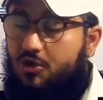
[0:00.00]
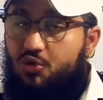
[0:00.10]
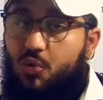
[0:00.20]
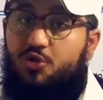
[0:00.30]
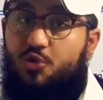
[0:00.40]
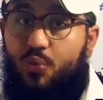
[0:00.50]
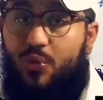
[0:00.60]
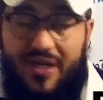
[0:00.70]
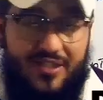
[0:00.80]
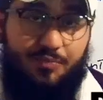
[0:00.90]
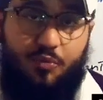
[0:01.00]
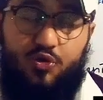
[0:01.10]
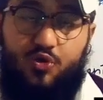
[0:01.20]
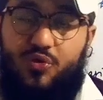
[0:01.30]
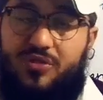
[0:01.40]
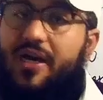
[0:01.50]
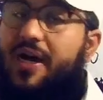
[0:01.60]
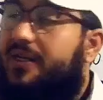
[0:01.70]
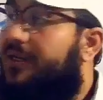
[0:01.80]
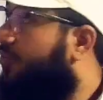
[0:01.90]
So what we are supposed to do is
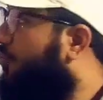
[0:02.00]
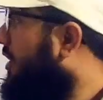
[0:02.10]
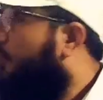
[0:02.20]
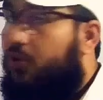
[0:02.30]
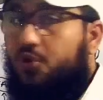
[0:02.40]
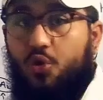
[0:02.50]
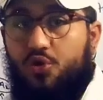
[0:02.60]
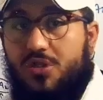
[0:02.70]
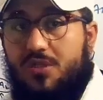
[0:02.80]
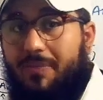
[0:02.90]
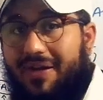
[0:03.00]
that go for those